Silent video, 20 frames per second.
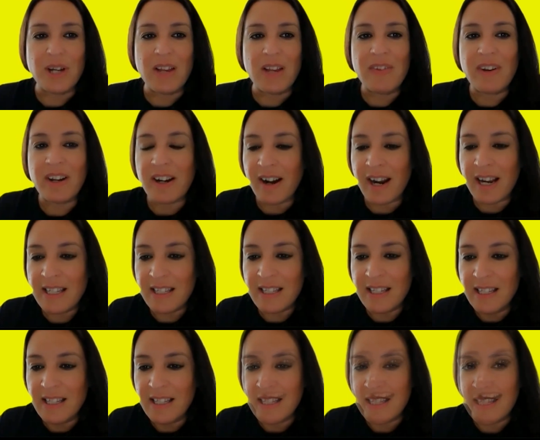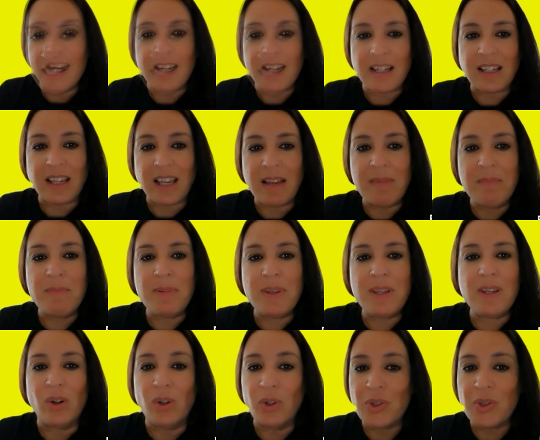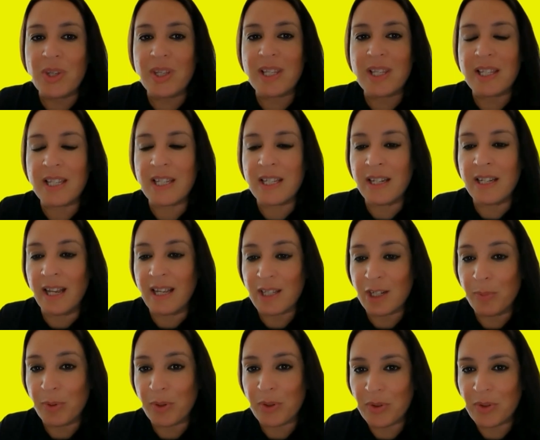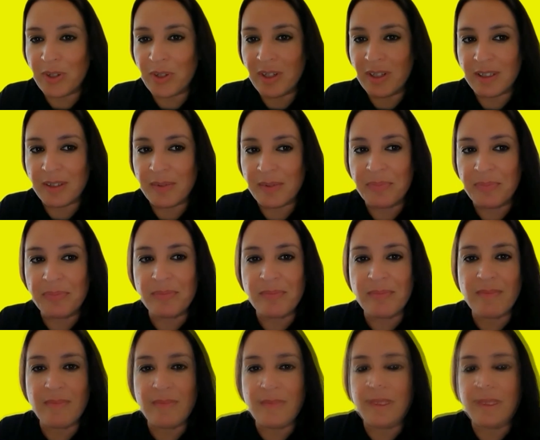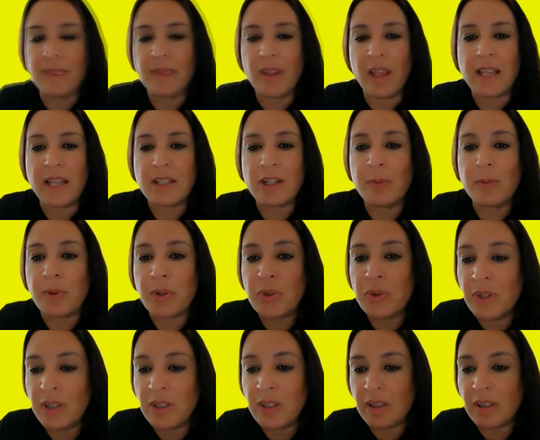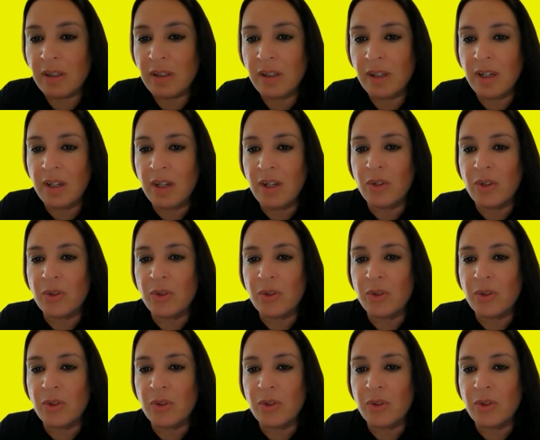crisis can be also seen as an opportunity, as an opportunity to